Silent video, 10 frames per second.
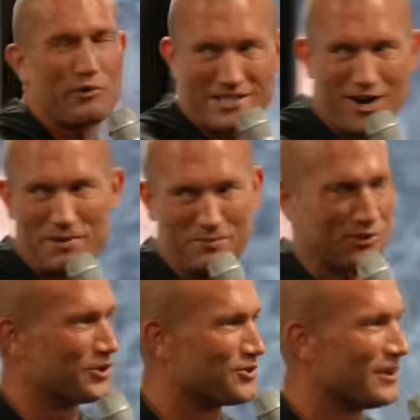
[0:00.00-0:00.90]
would tell
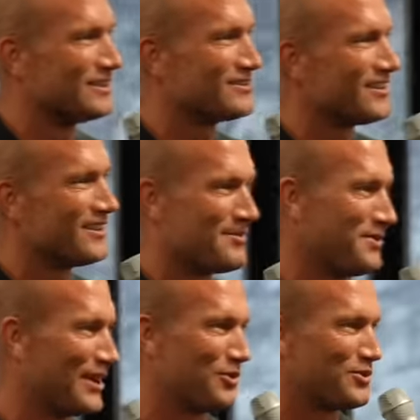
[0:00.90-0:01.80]
people you're twins. I'd
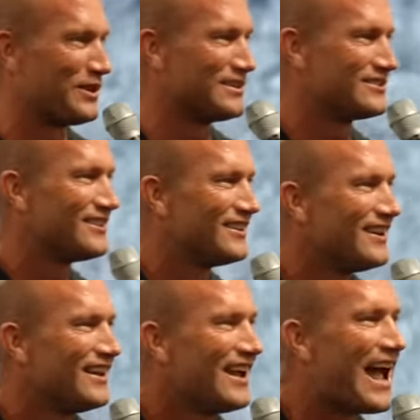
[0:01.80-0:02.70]
be like, we're twins.
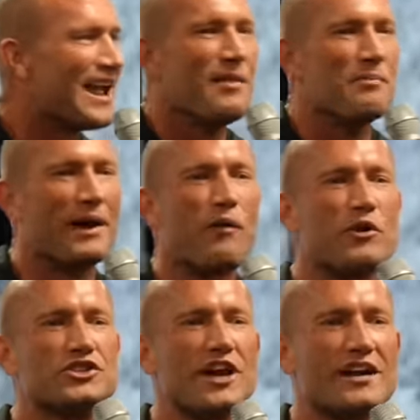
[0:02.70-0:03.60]
Hey, but I
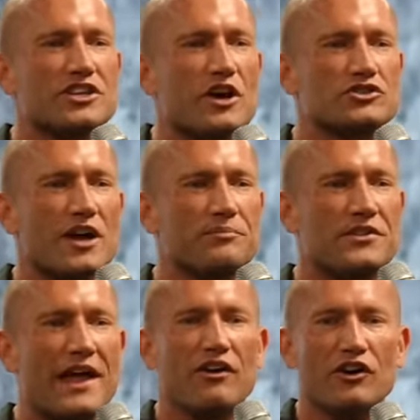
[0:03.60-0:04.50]
want you guys to know
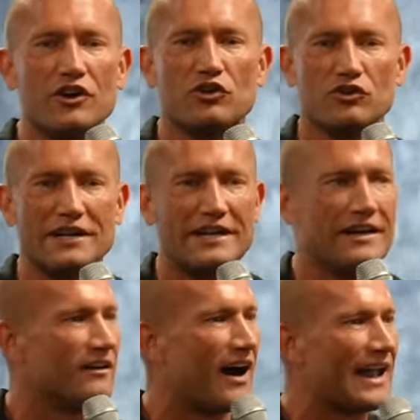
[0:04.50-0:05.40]
something that
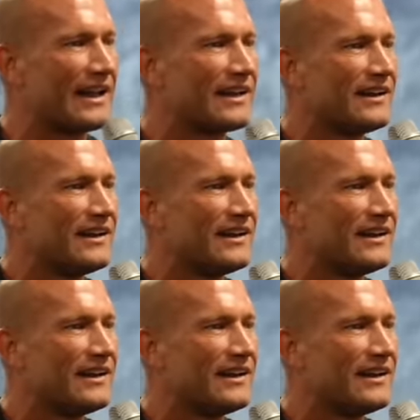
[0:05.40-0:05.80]
literally, like,